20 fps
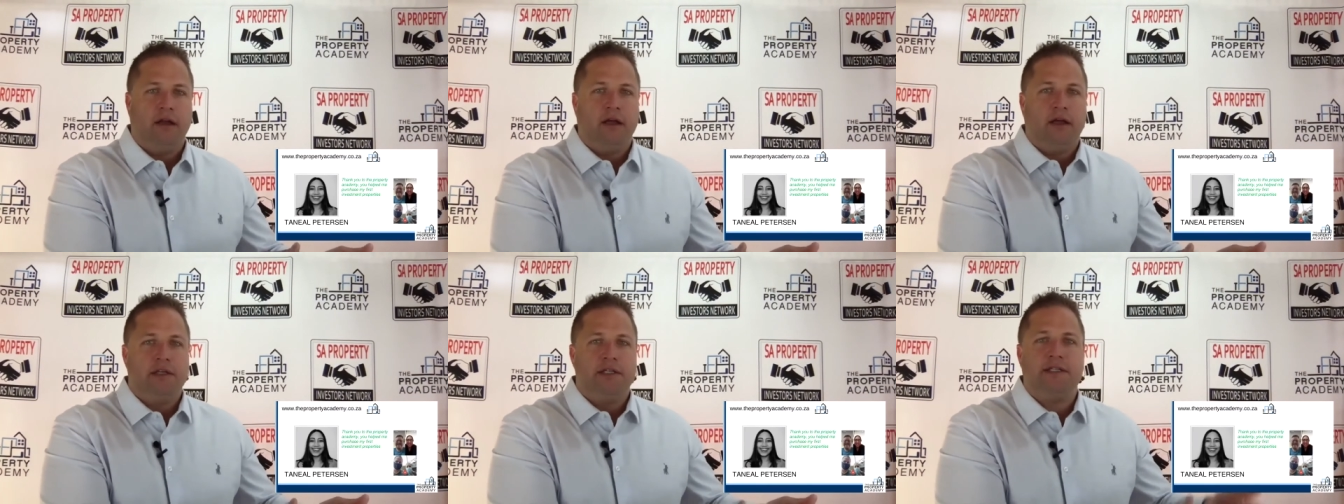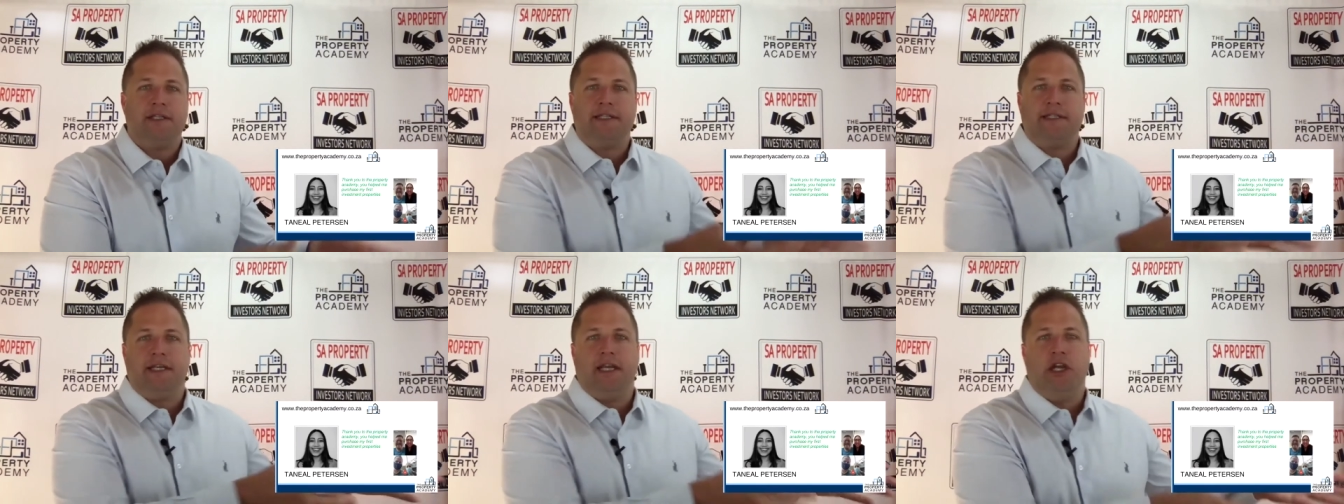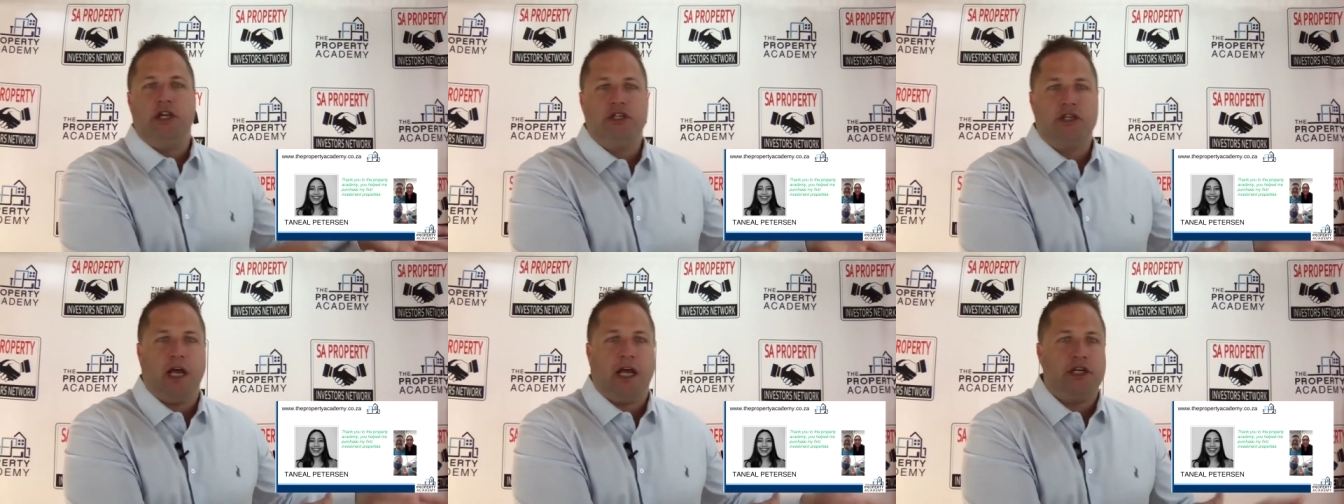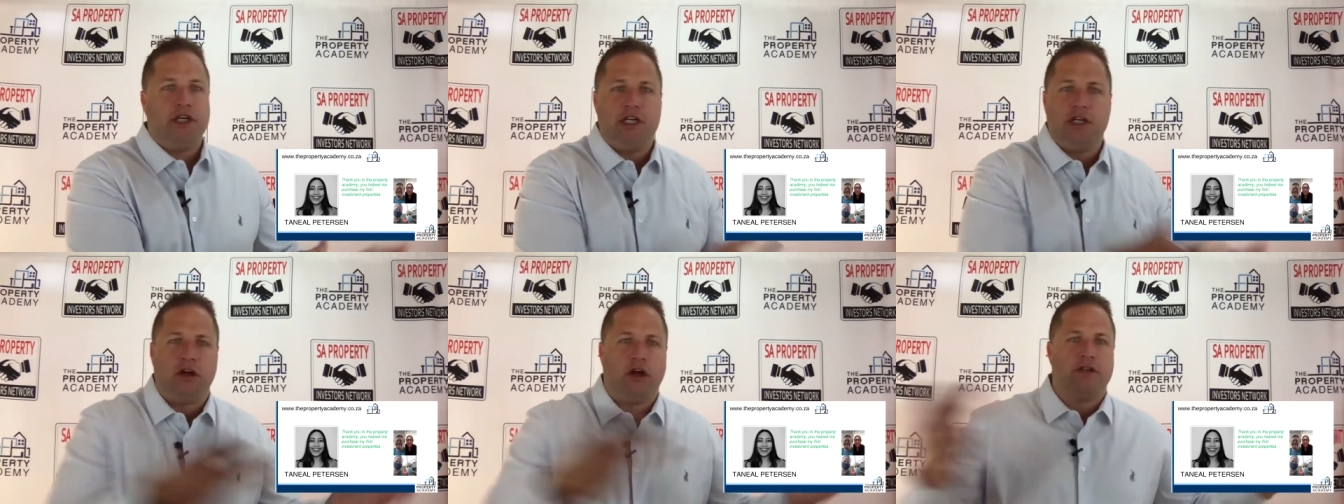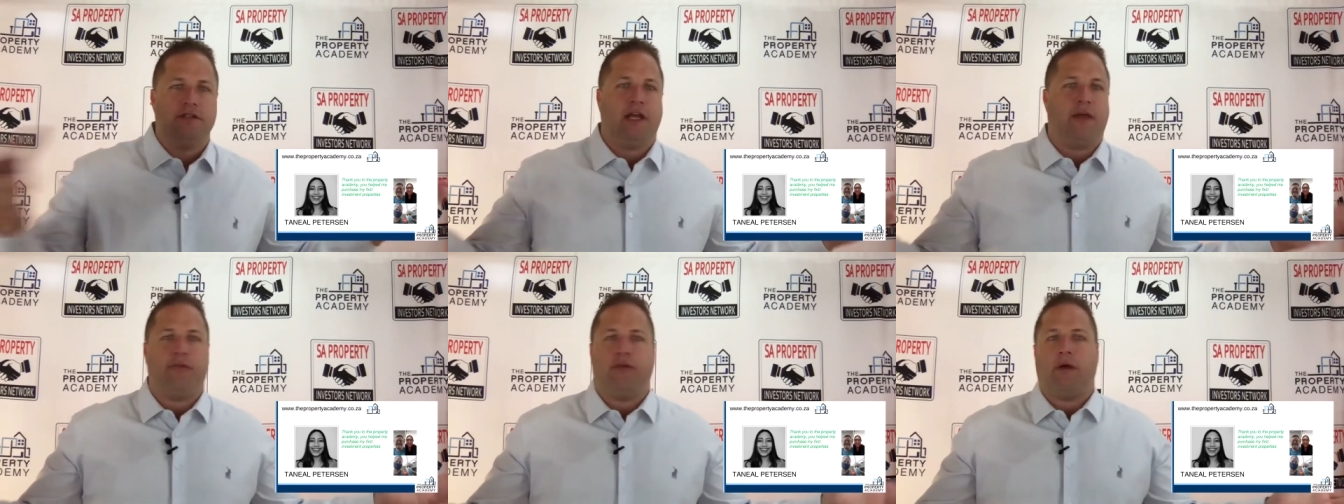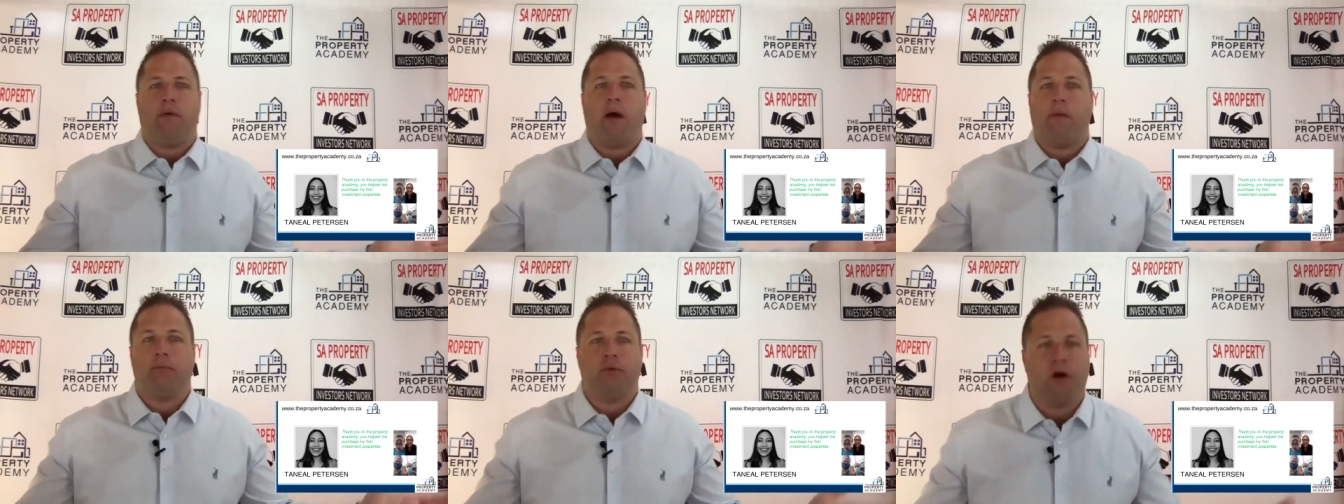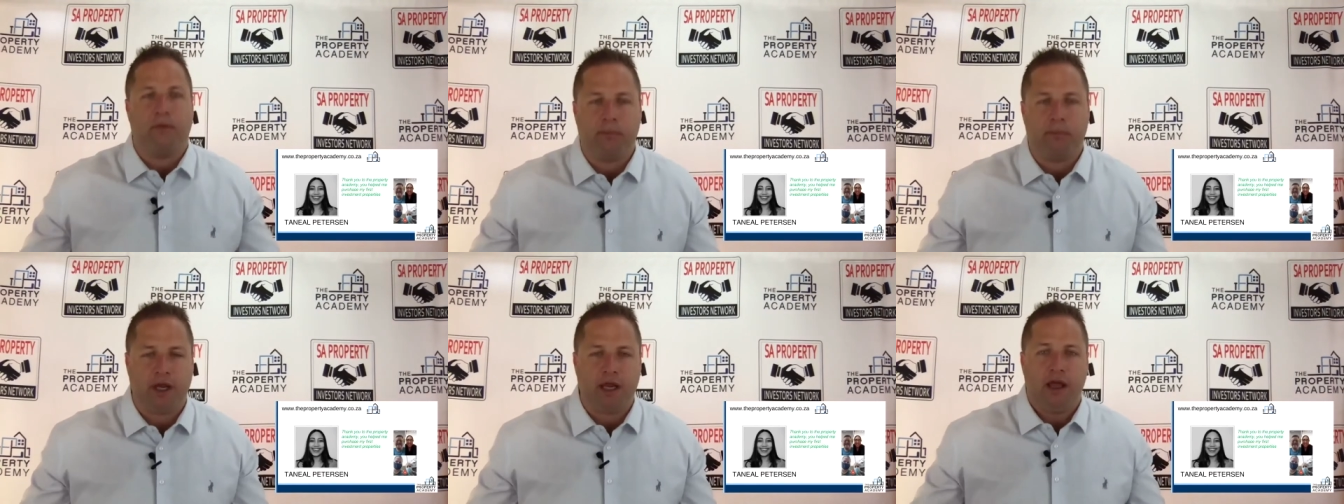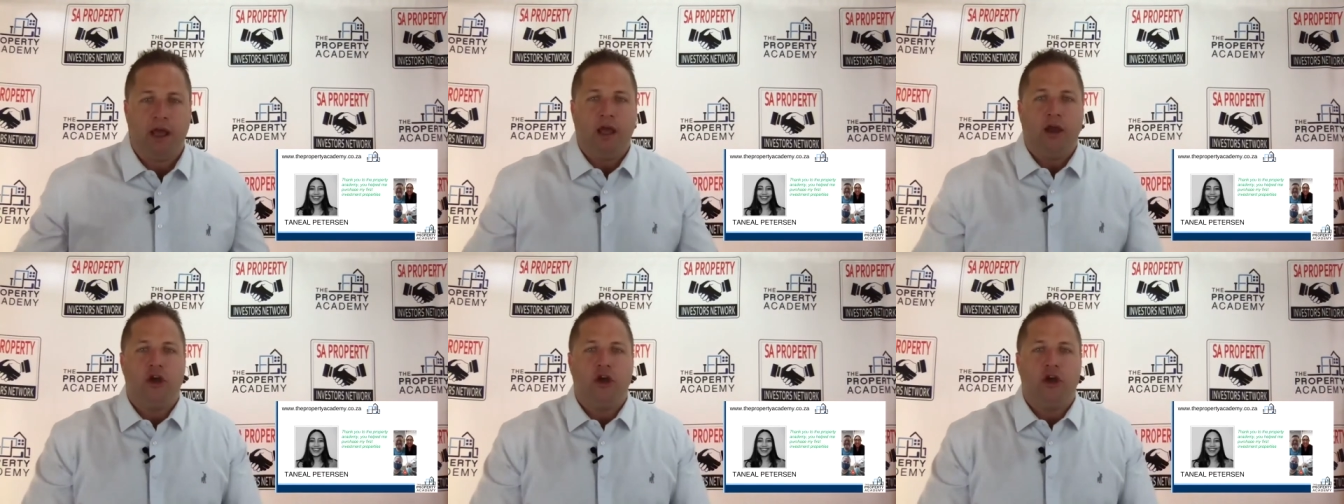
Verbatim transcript: She's a teacher. She knows nothing about property.